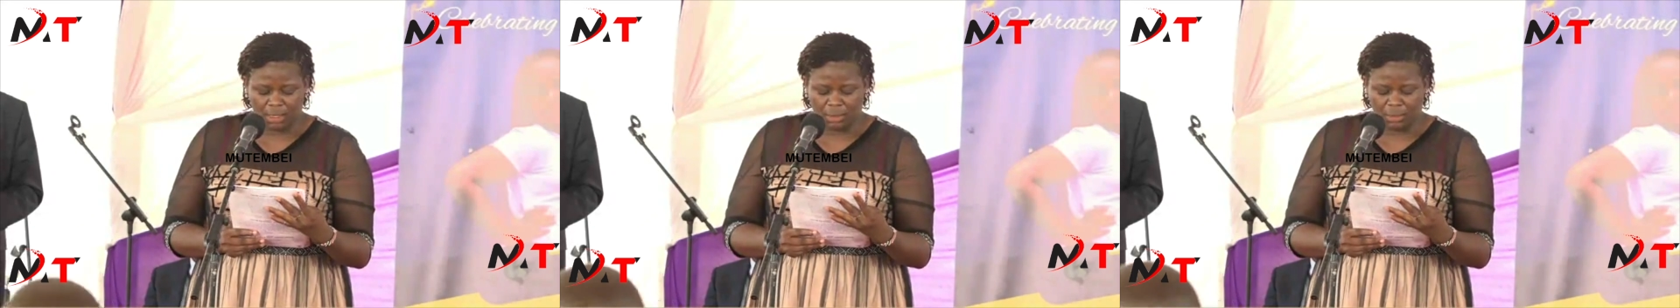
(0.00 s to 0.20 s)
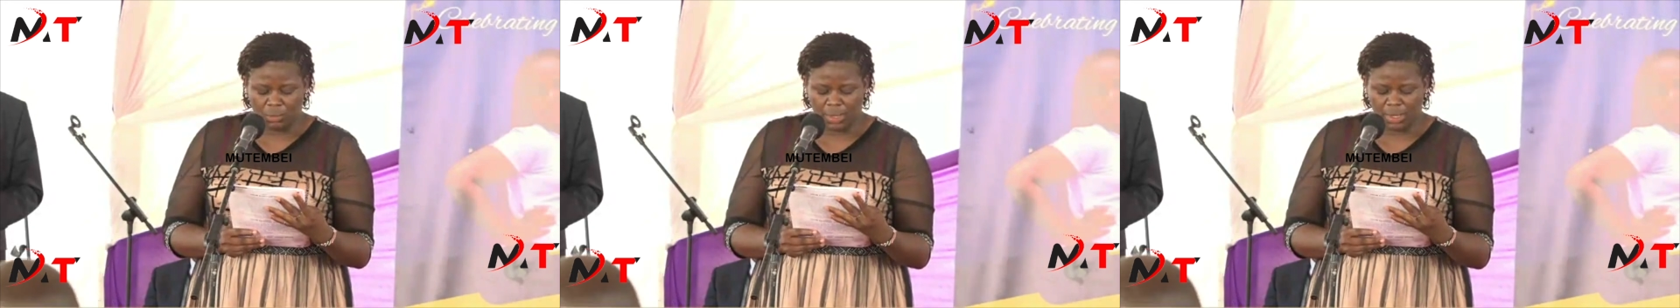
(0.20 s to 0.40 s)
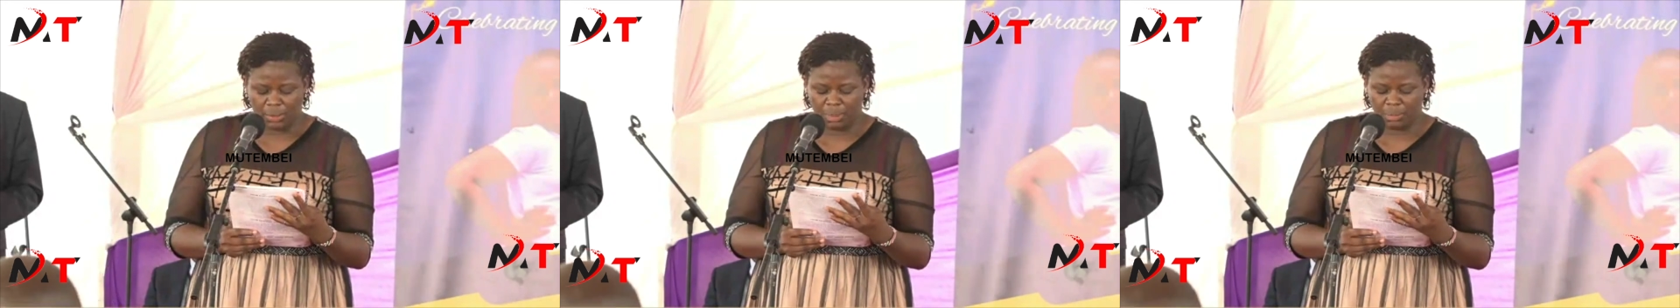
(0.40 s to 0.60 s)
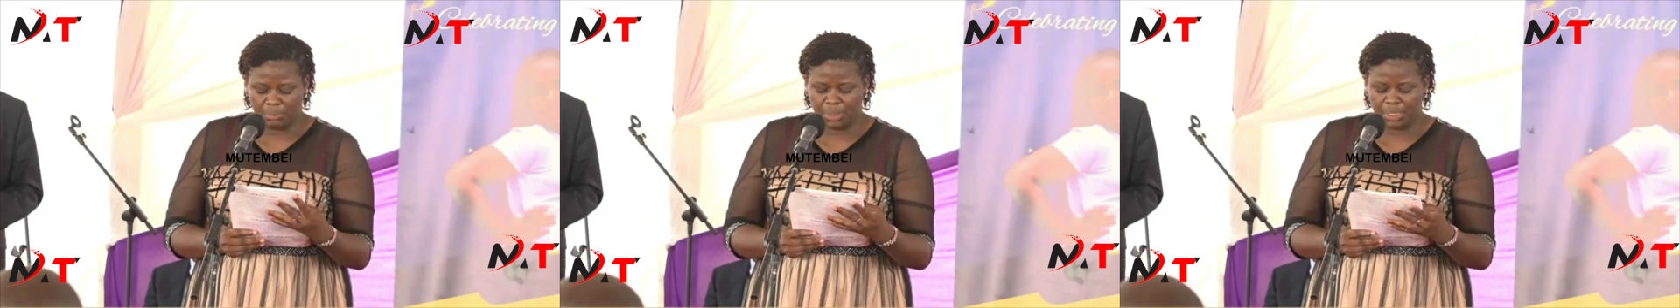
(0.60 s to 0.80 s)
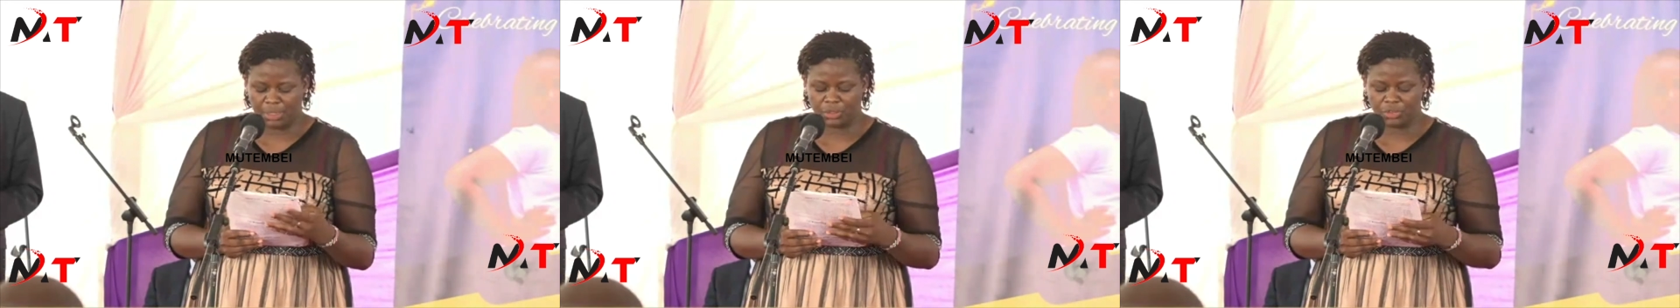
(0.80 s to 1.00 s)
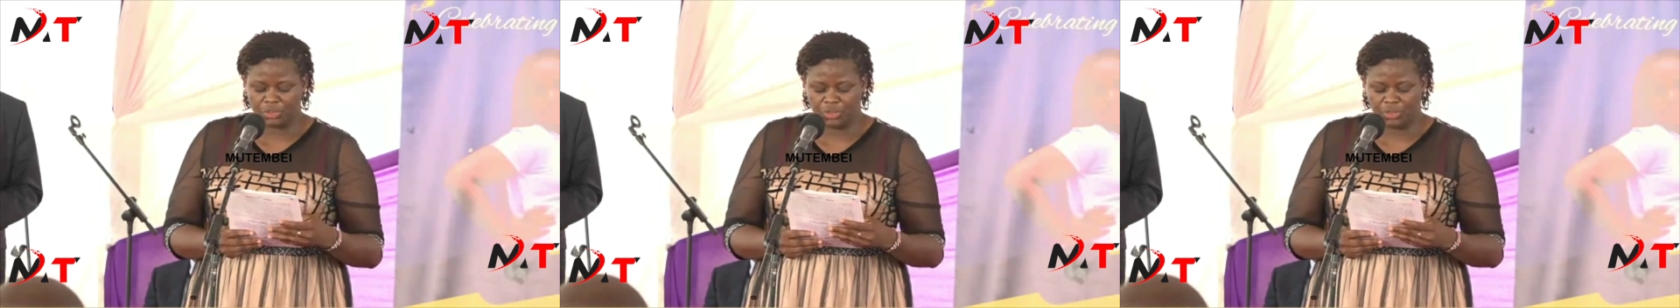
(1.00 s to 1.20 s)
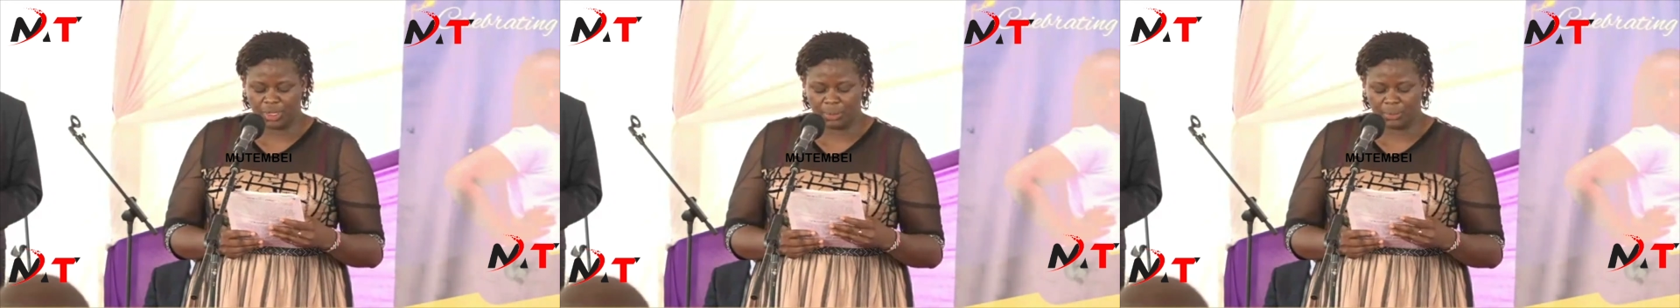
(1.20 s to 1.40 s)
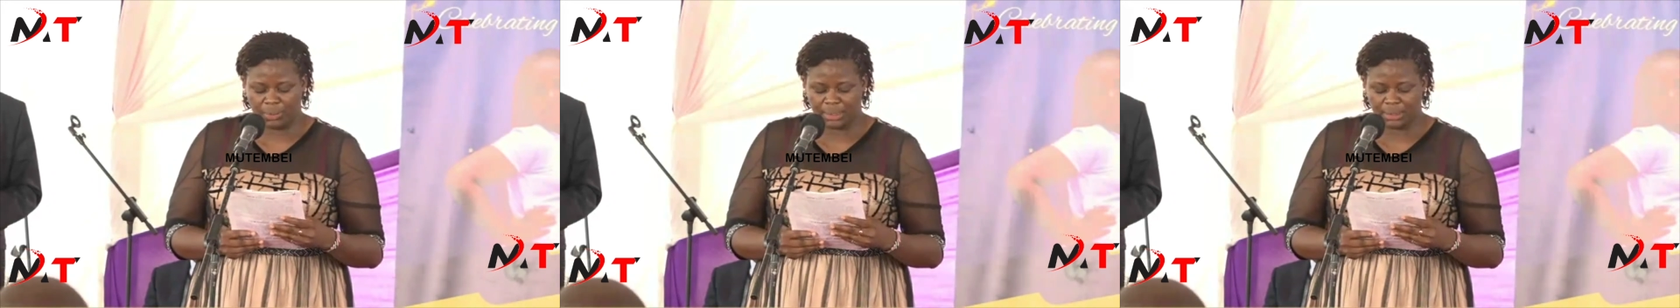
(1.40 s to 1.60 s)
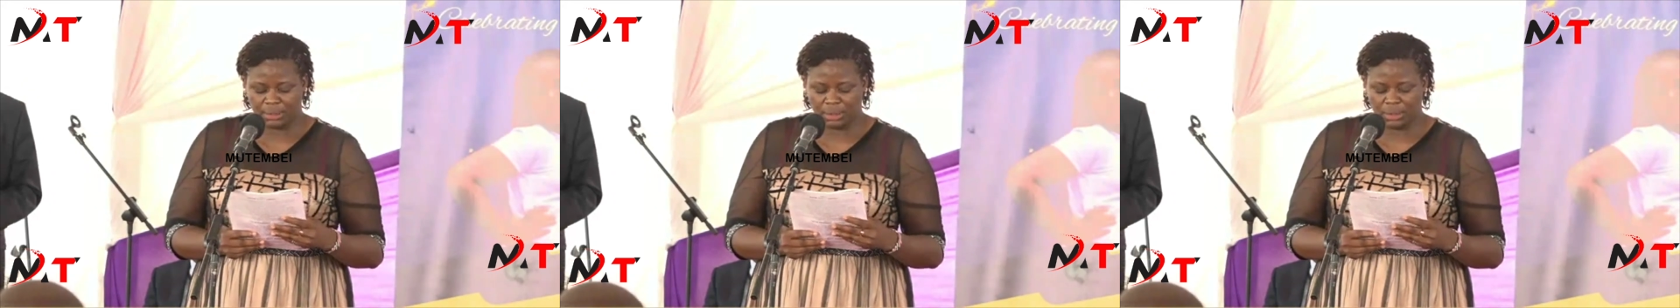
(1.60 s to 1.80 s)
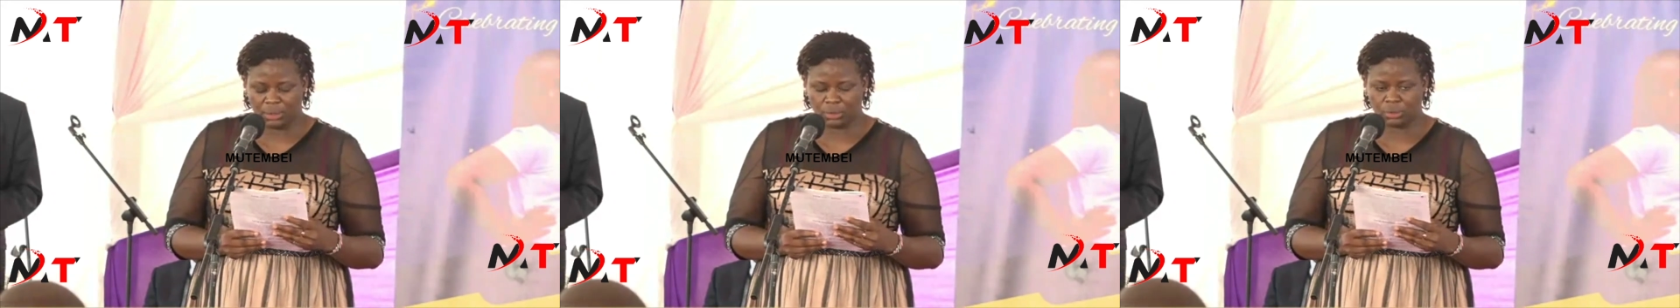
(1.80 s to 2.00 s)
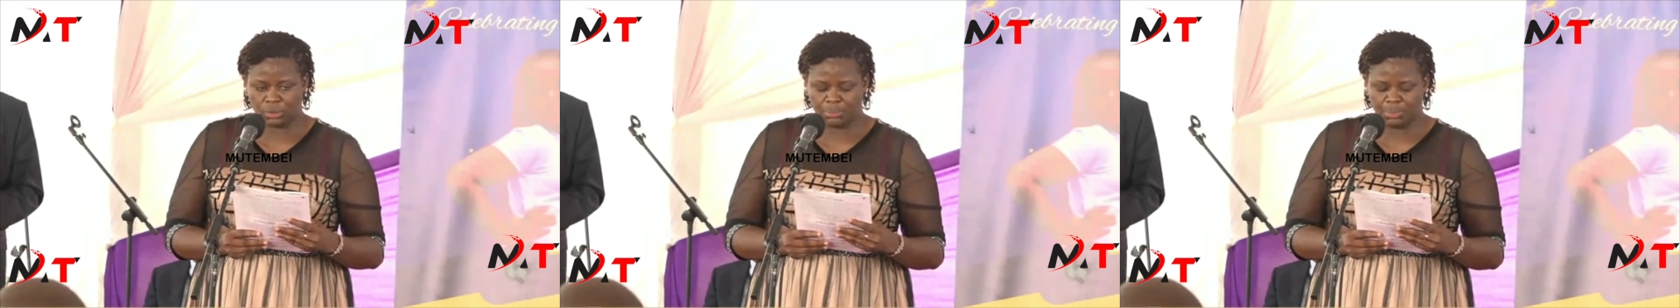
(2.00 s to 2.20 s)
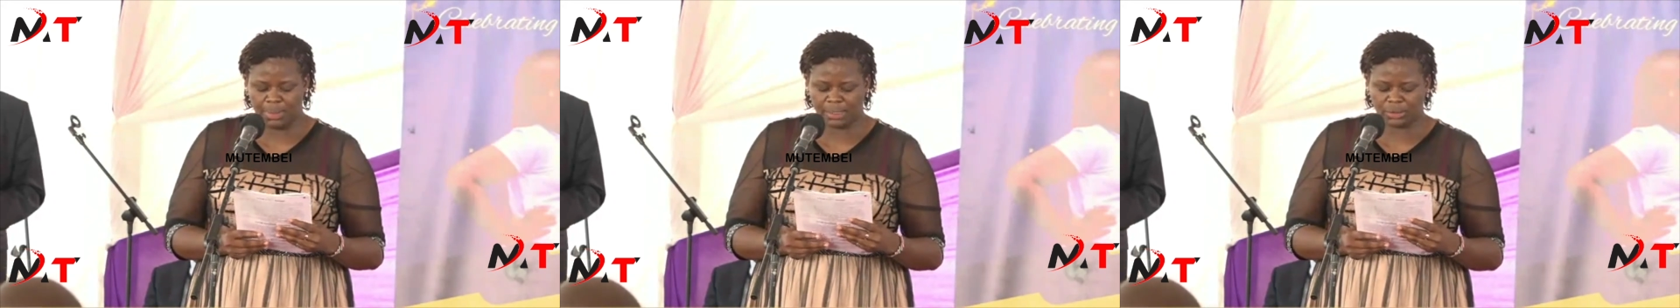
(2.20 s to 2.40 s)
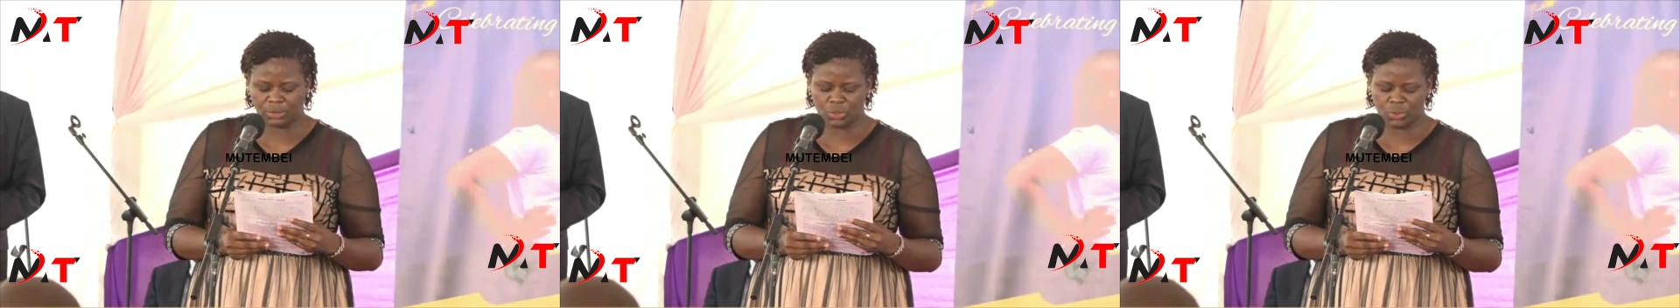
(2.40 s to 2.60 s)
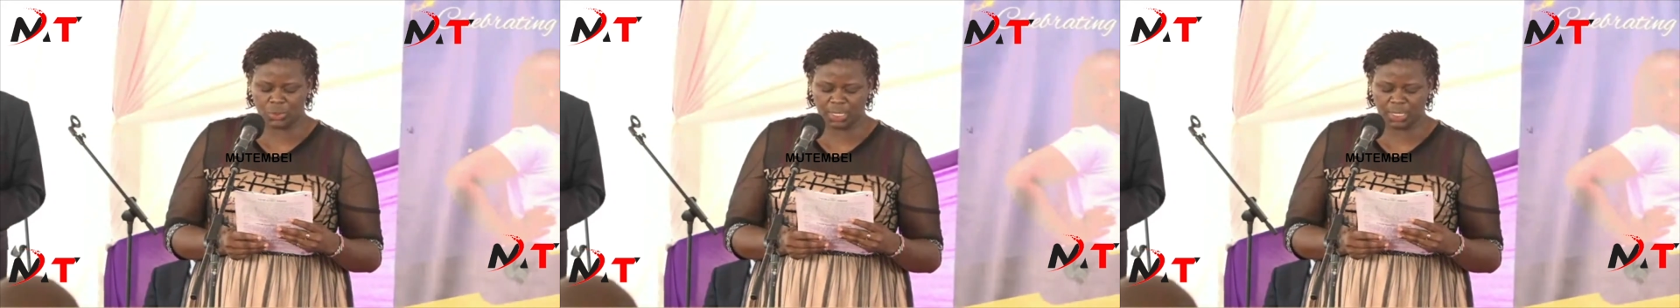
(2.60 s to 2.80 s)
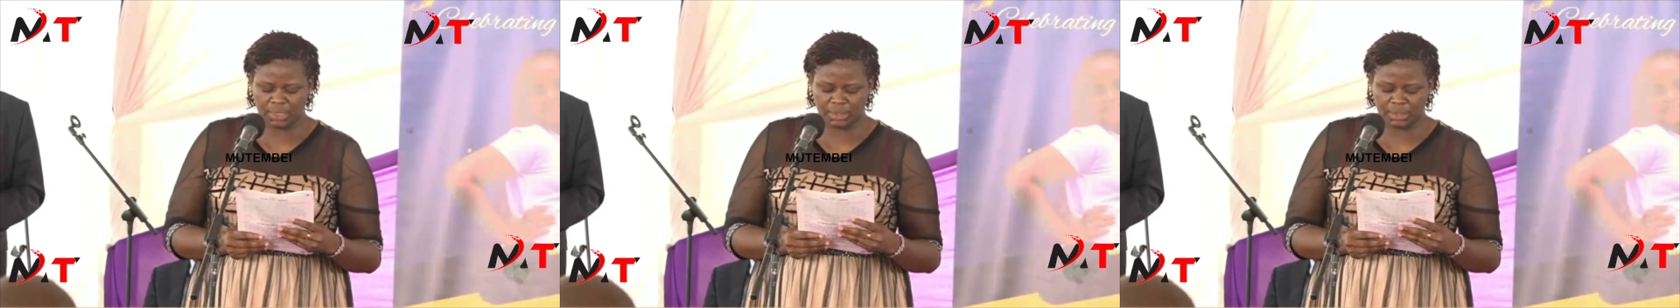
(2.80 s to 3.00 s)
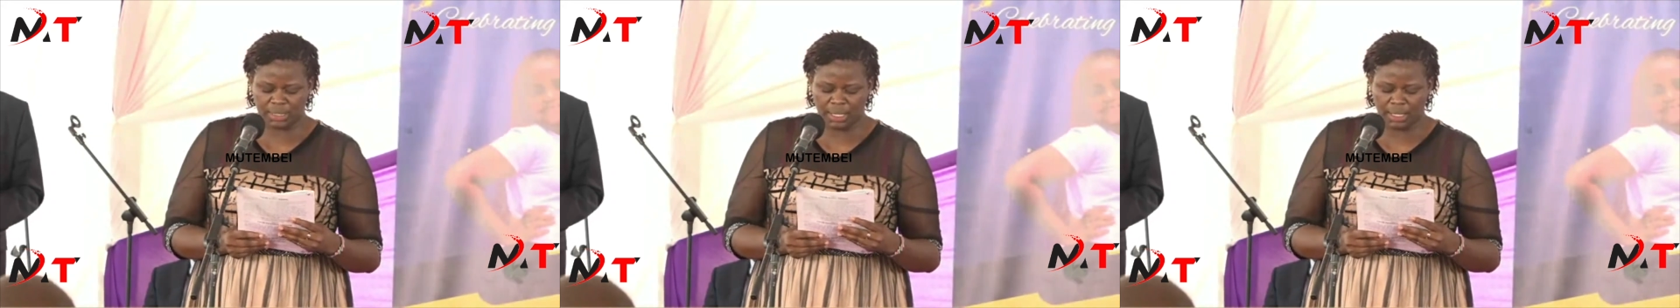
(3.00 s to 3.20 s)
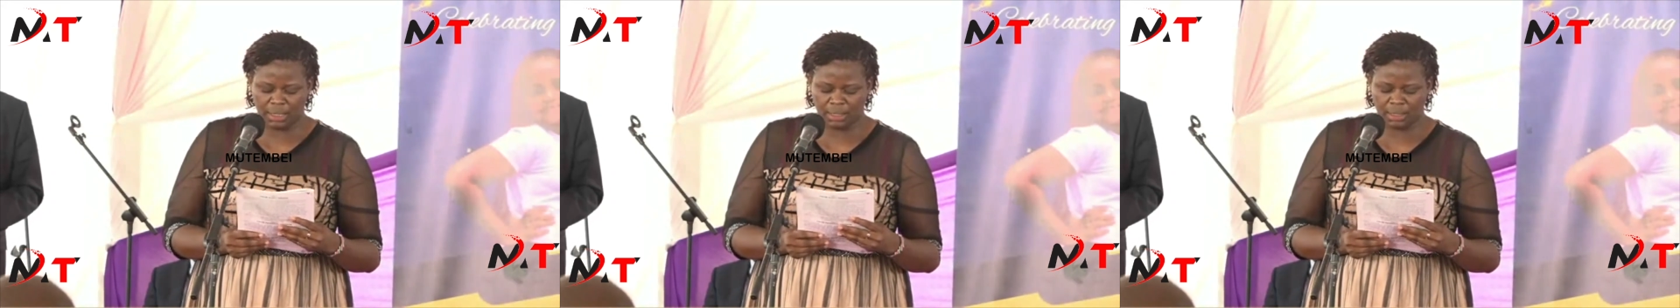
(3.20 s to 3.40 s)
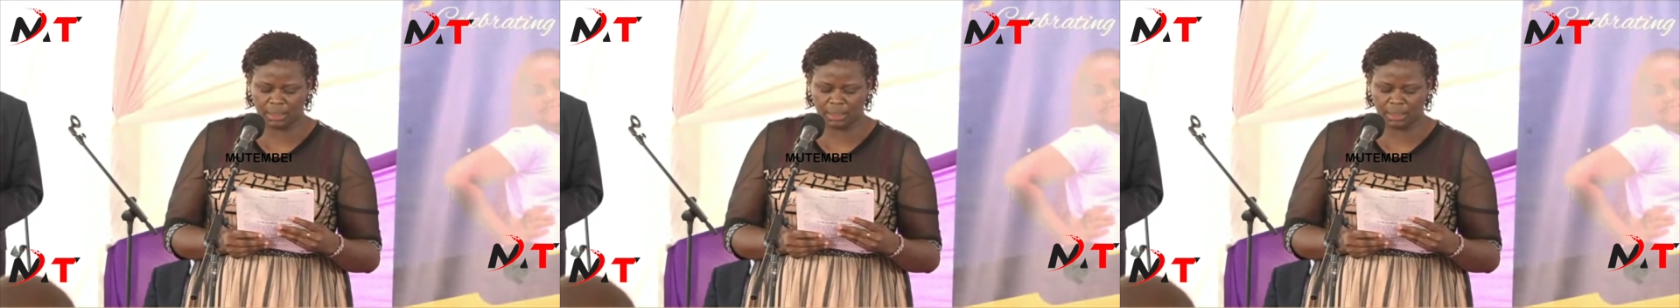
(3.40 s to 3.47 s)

When we bid you farewell or goodbye to India,